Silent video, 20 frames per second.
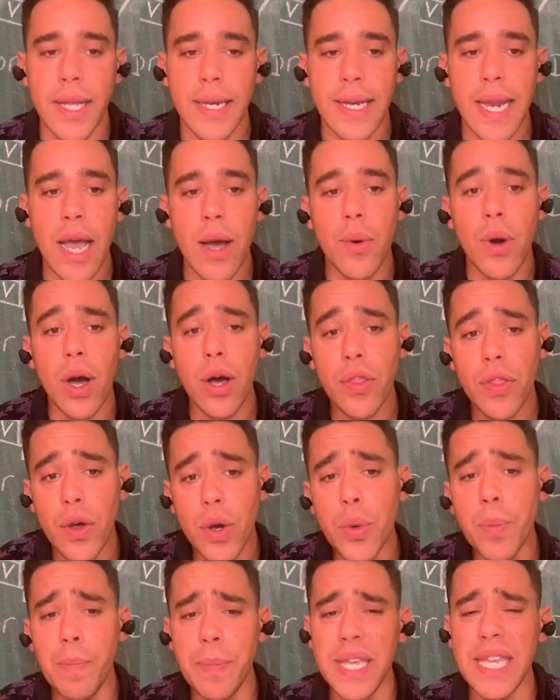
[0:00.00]
Now,
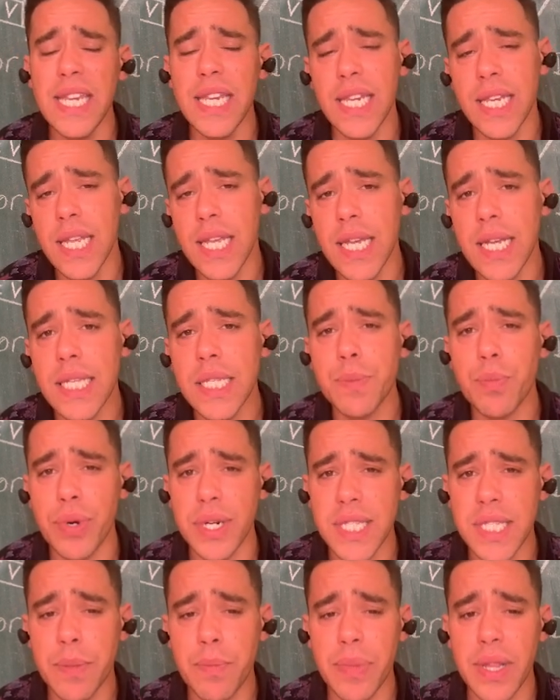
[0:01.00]
although BDD is
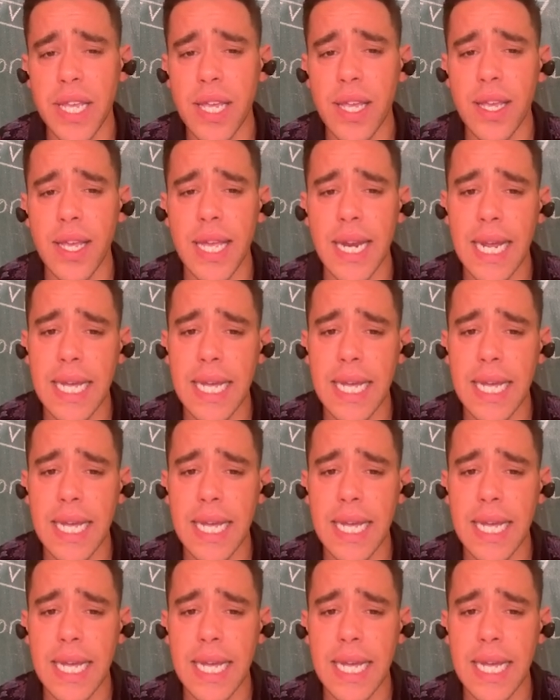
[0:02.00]
principally an